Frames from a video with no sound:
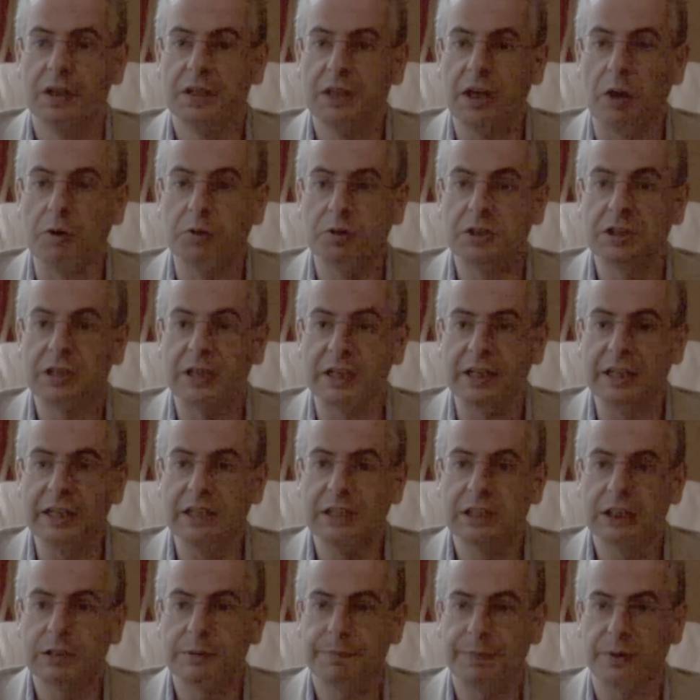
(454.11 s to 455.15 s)

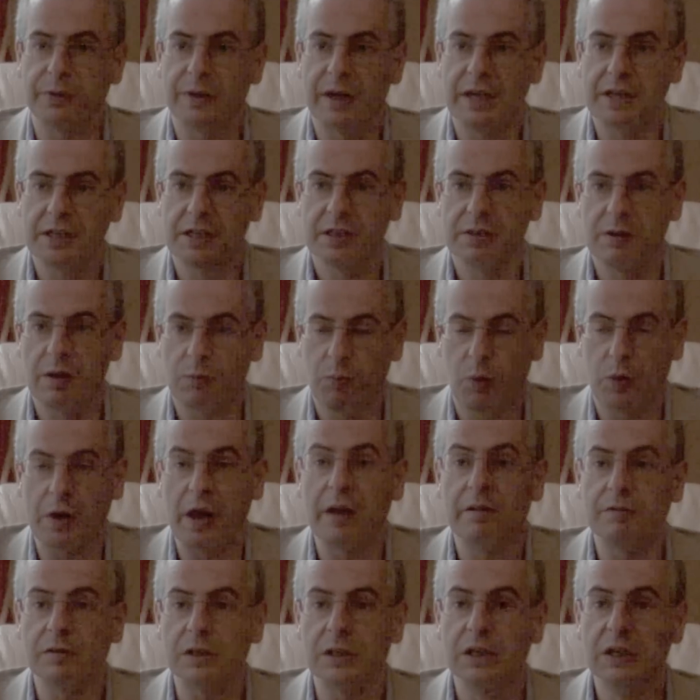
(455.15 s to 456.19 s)
ghostly, spirit,
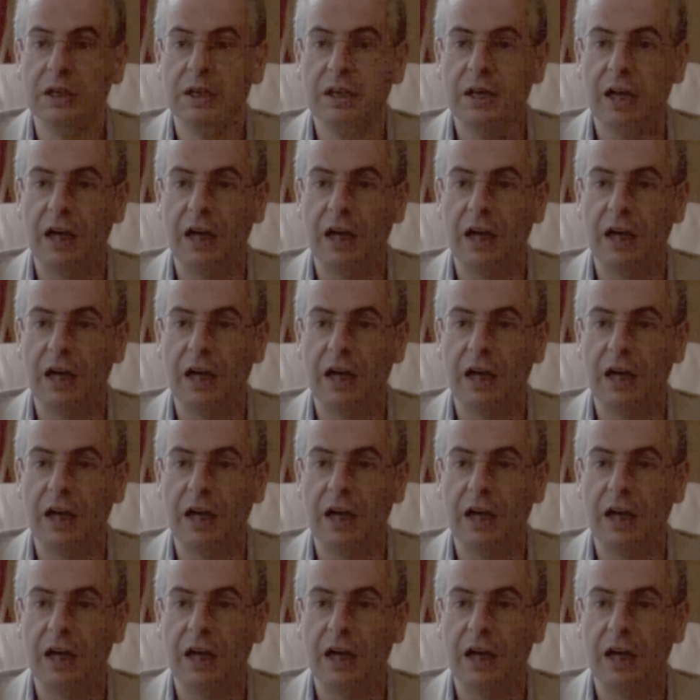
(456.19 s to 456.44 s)
whatever.